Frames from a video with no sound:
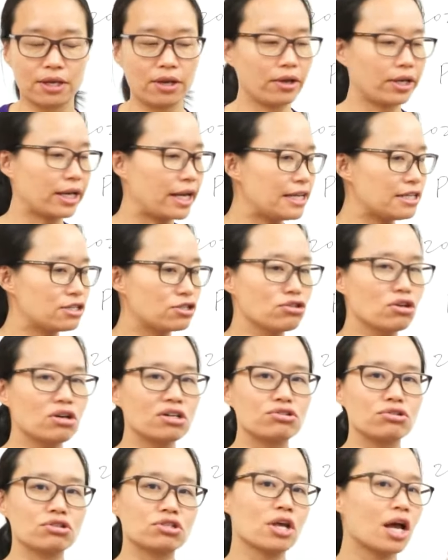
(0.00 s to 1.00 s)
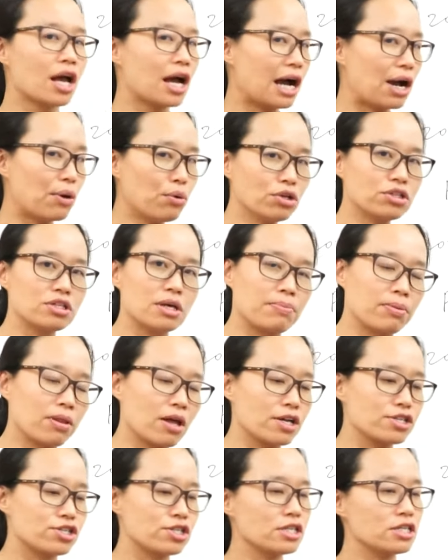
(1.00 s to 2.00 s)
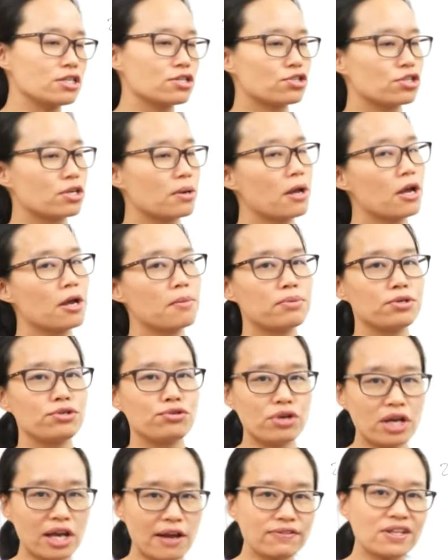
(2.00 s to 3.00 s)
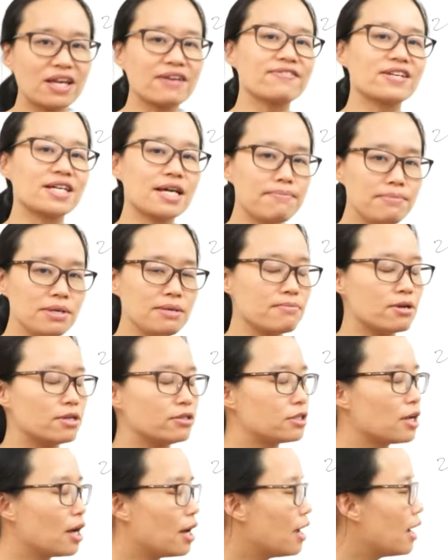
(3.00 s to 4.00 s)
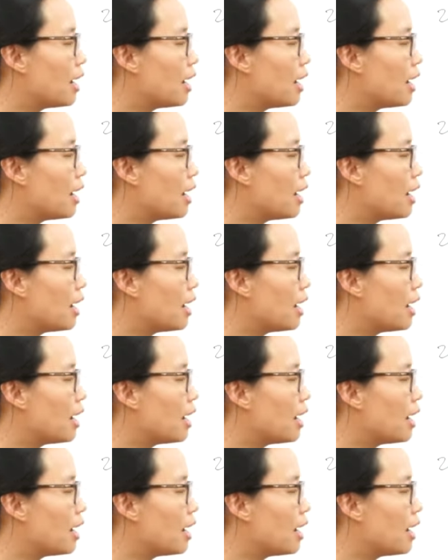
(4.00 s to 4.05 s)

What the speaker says: Okay, it's not just I want to apply citizenship, but you have to have commitment.